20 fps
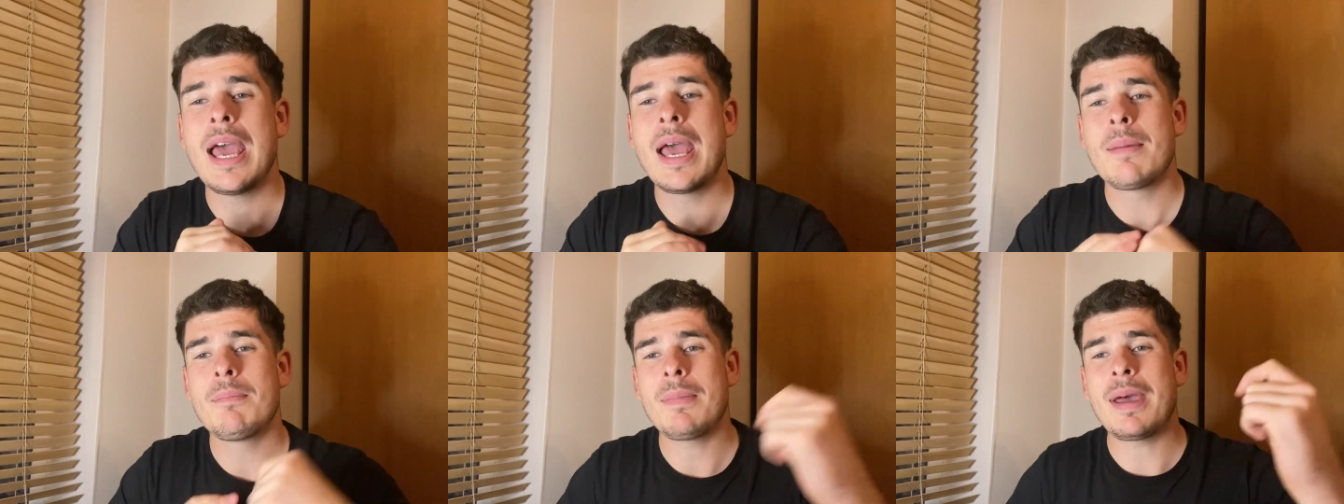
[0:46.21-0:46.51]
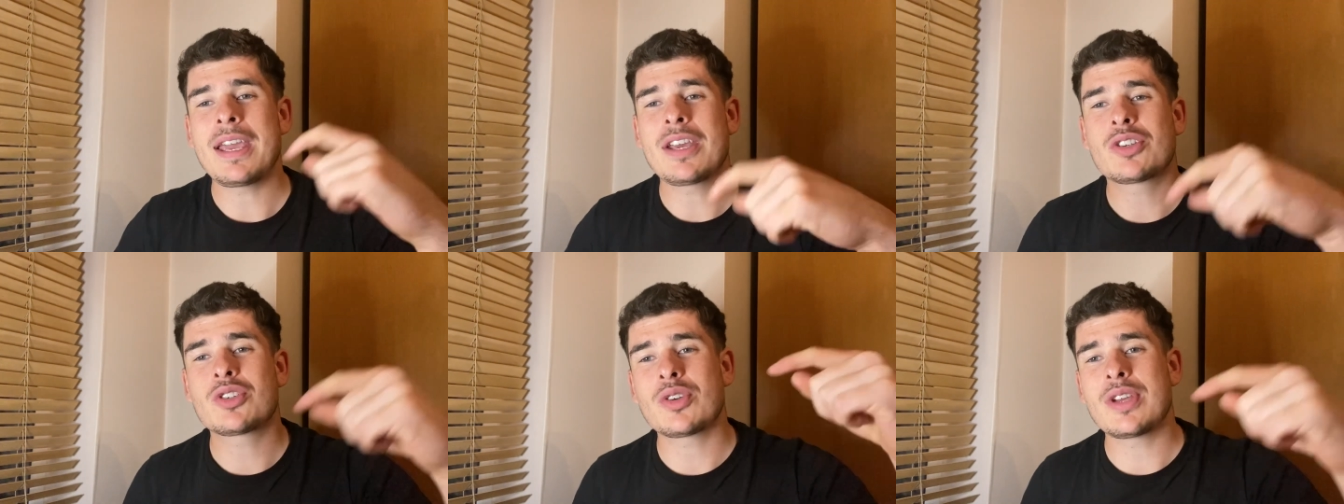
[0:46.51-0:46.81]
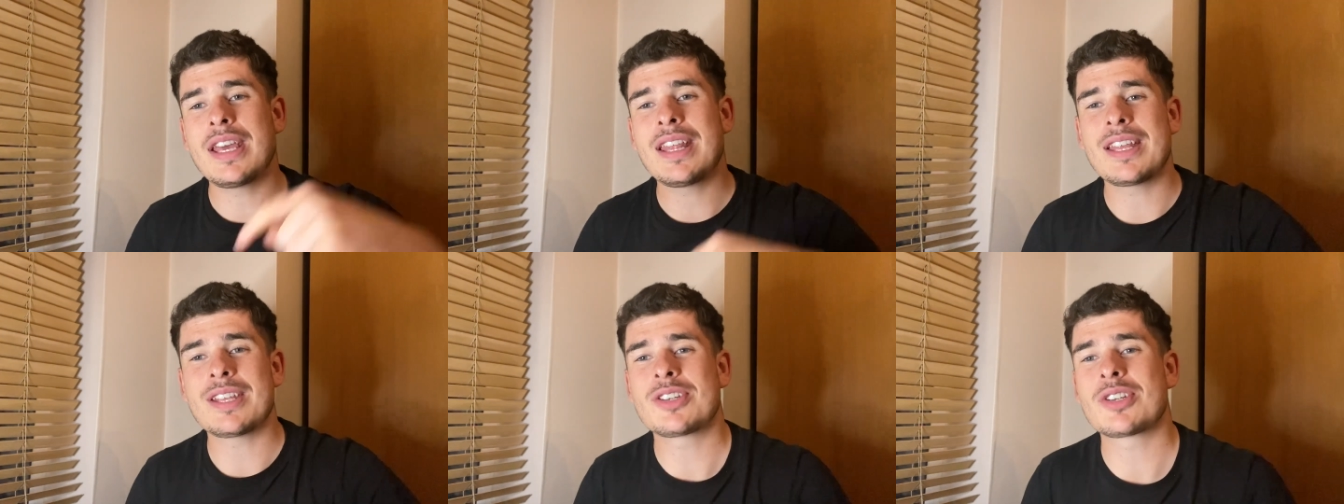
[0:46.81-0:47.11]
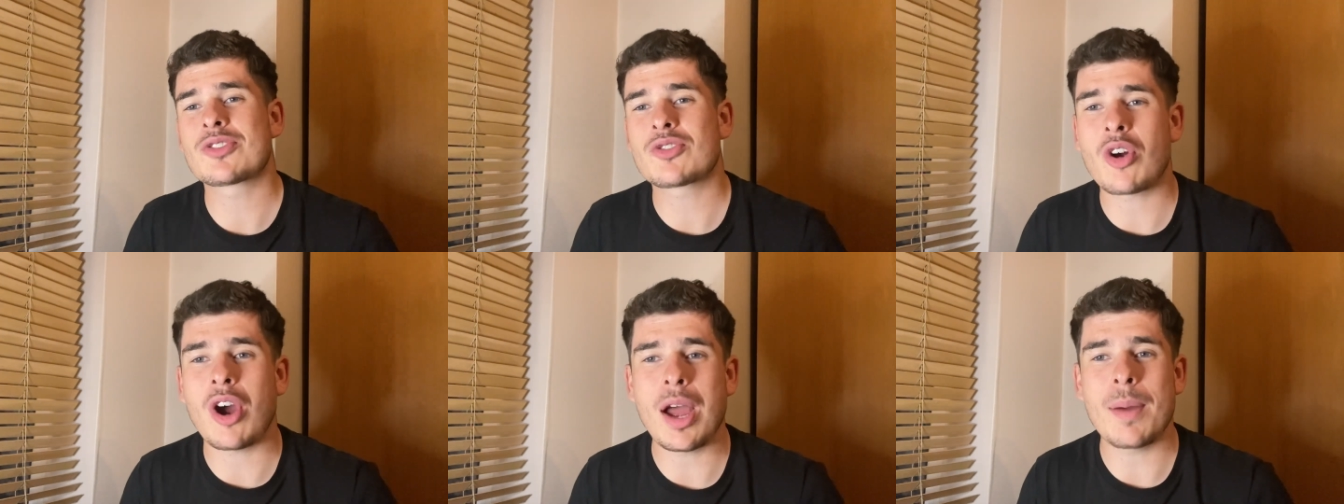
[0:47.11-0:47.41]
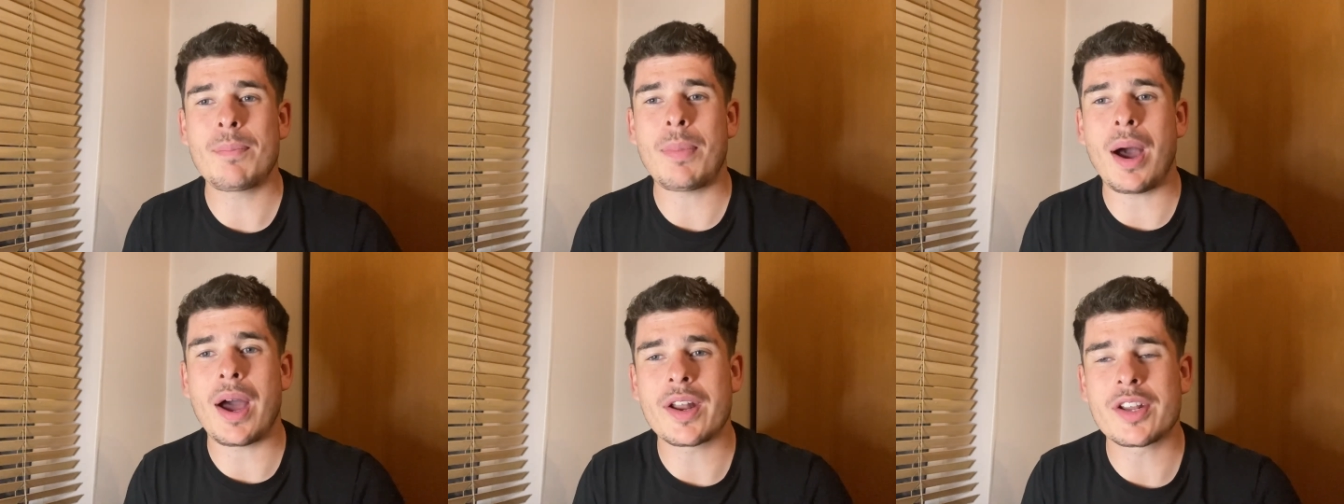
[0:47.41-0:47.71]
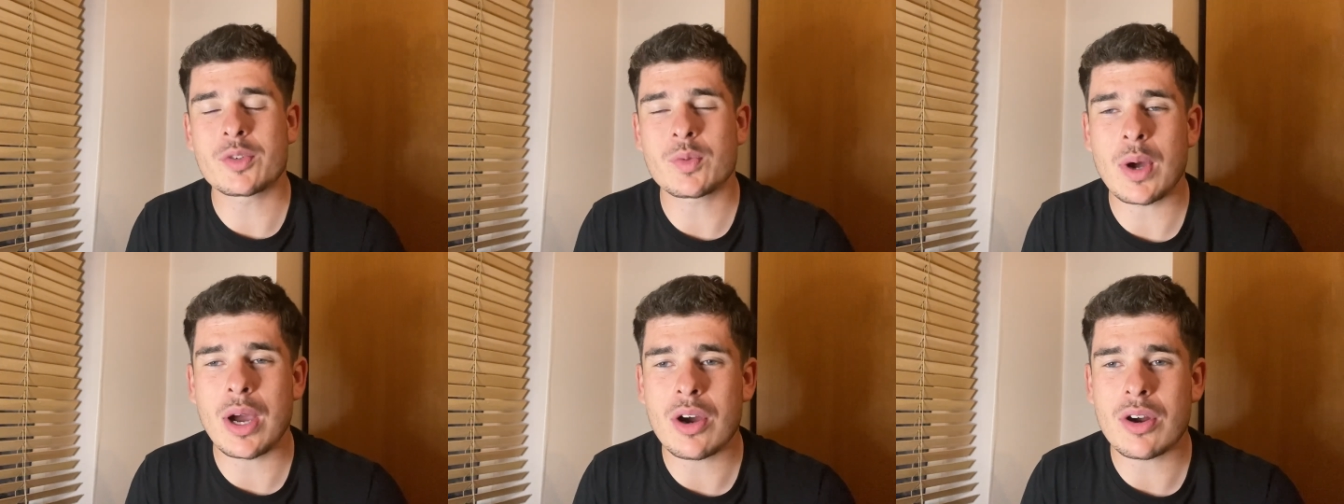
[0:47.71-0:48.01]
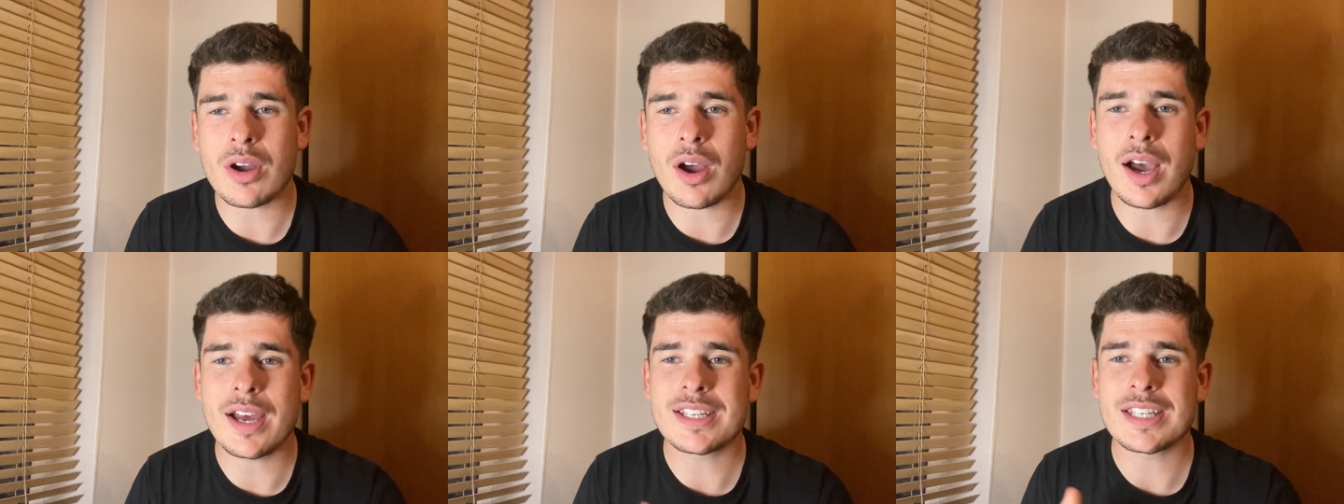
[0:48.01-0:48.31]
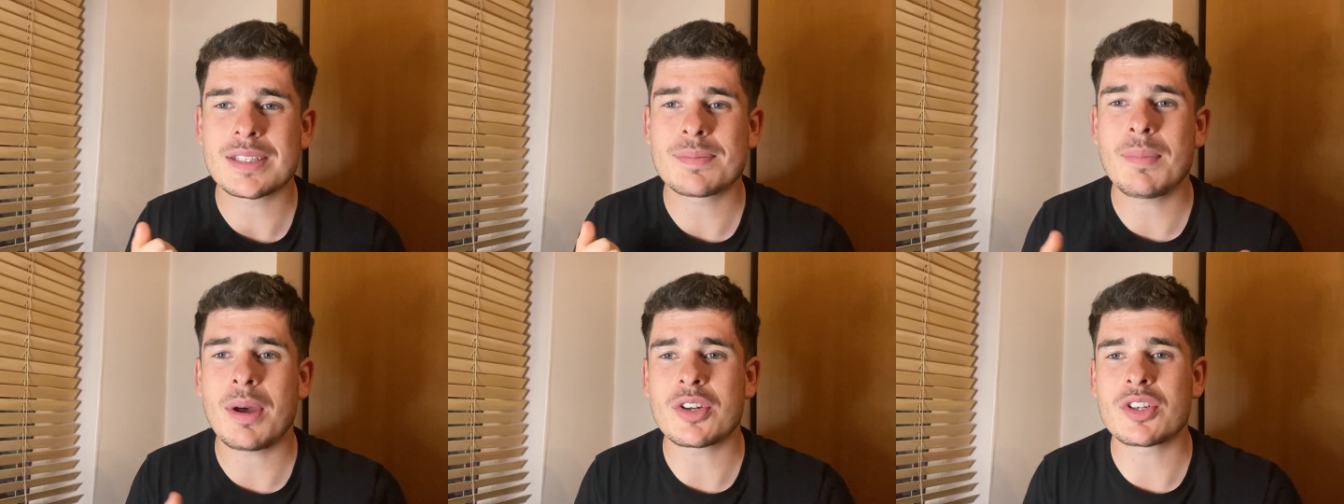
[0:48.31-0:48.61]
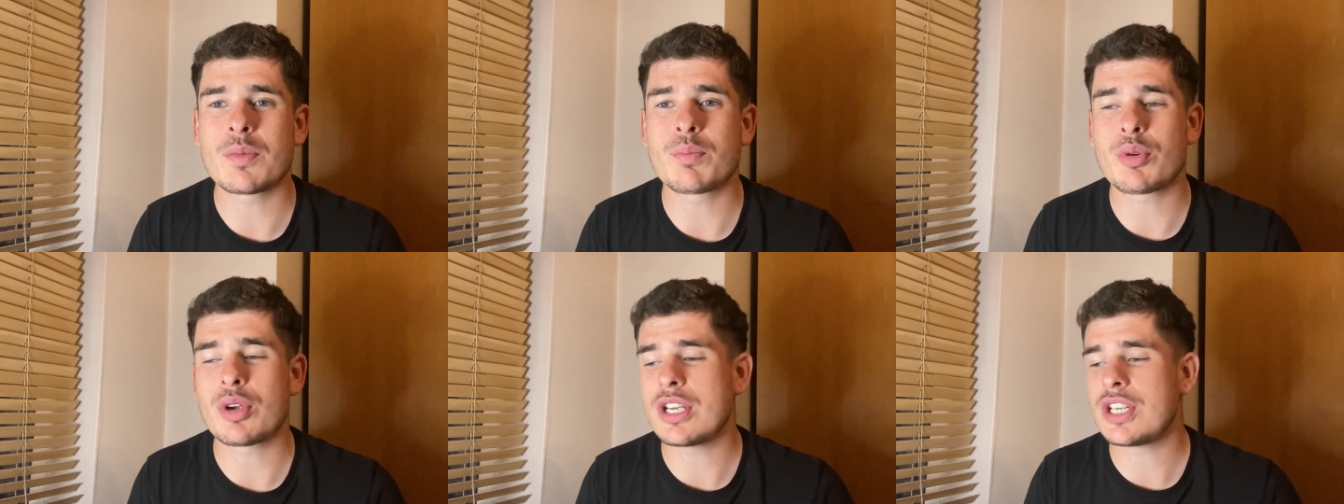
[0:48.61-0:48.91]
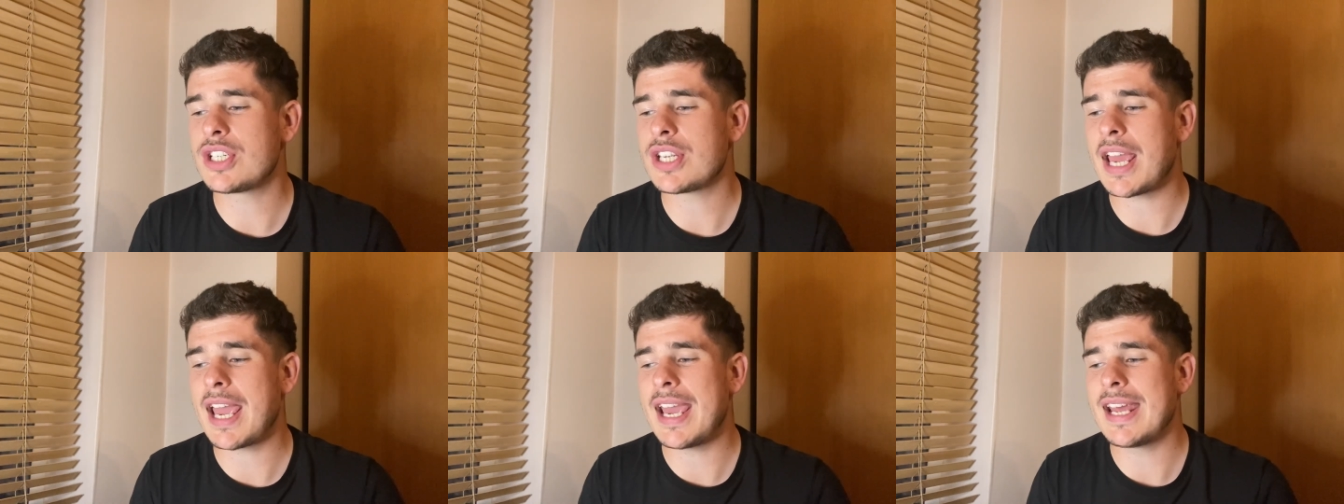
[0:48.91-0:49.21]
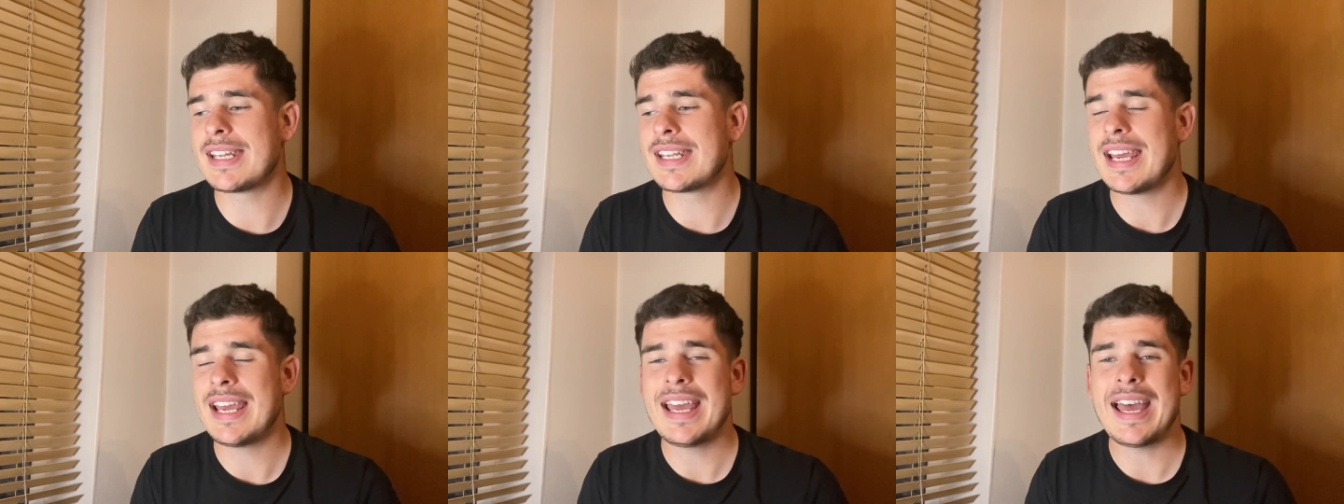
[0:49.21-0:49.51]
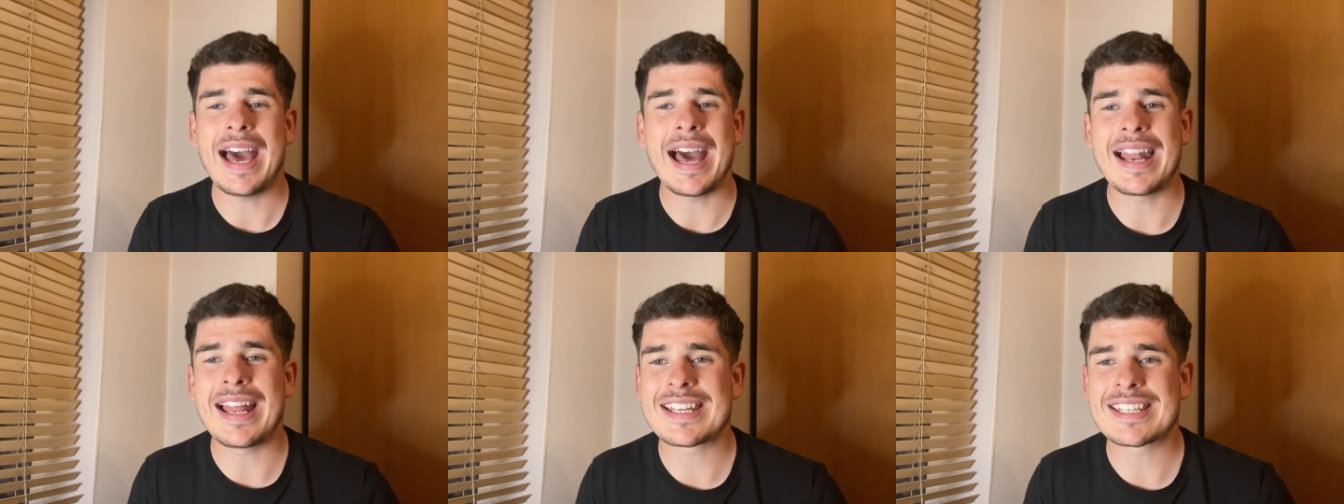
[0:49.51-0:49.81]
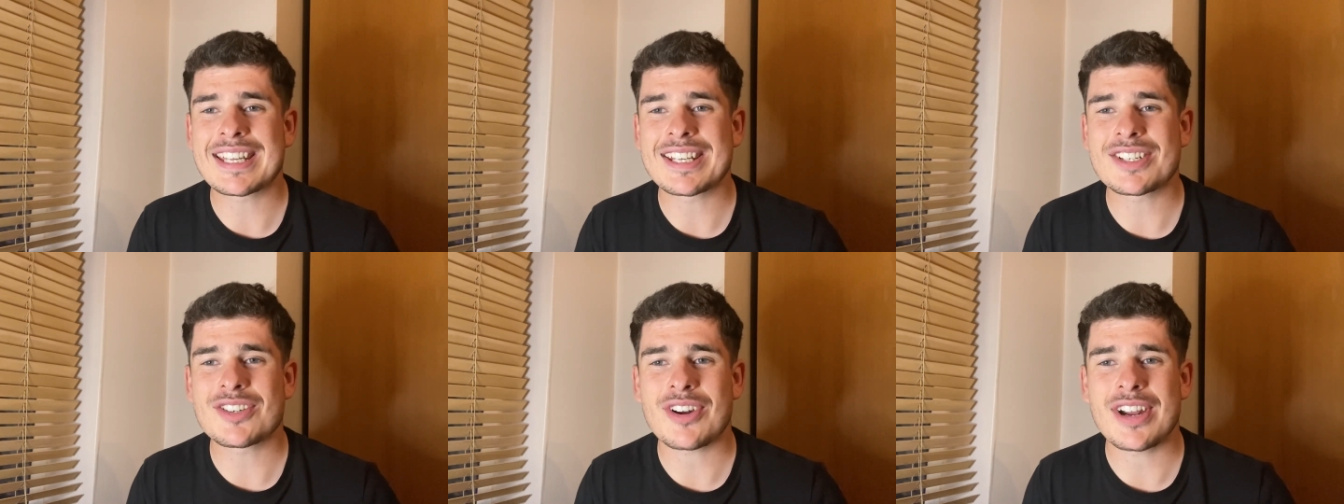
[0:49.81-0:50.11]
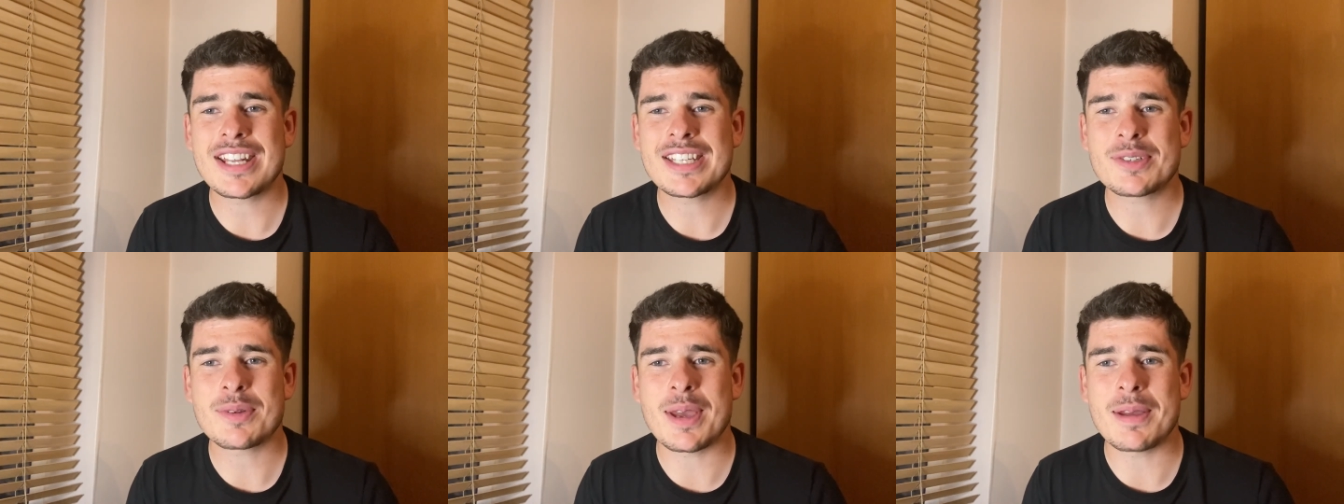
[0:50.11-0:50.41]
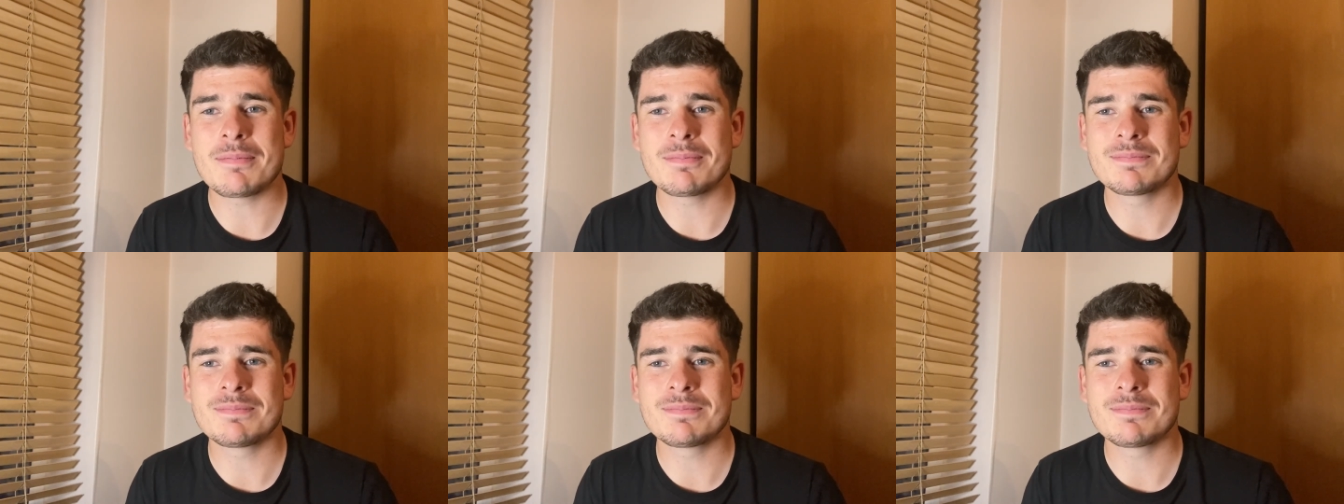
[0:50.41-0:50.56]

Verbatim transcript: Make sure you hit the subscribe button as well, guys. It's much appreciated, and let's get straight into it.